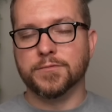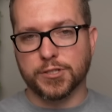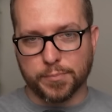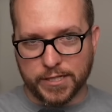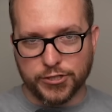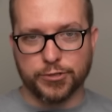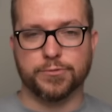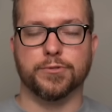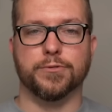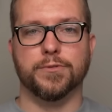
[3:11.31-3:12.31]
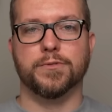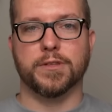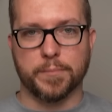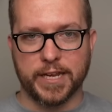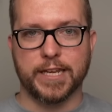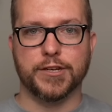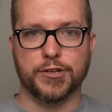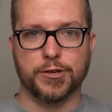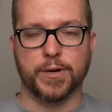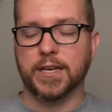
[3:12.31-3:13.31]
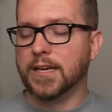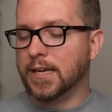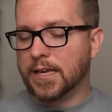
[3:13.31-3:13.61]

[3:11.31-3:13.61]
Just please shoot through the media to do it.